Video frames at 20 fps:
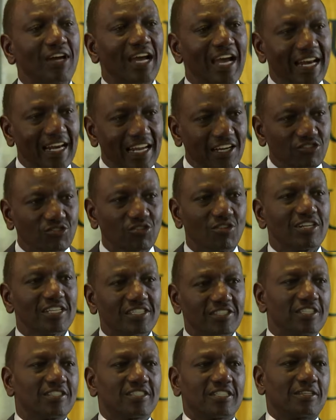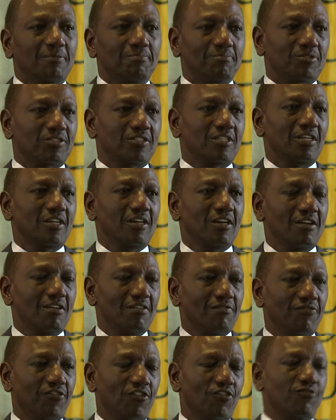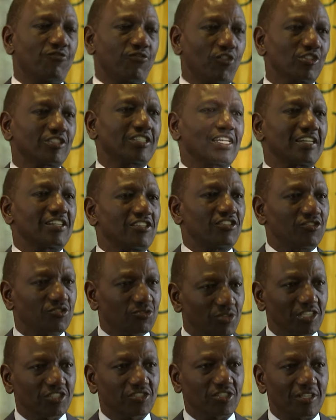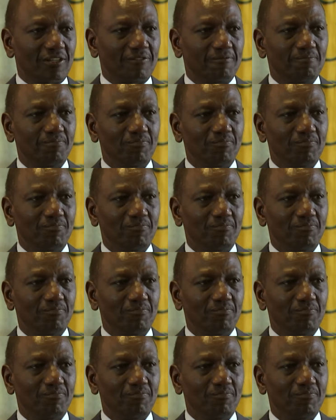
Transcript: electronic systems for voter registration,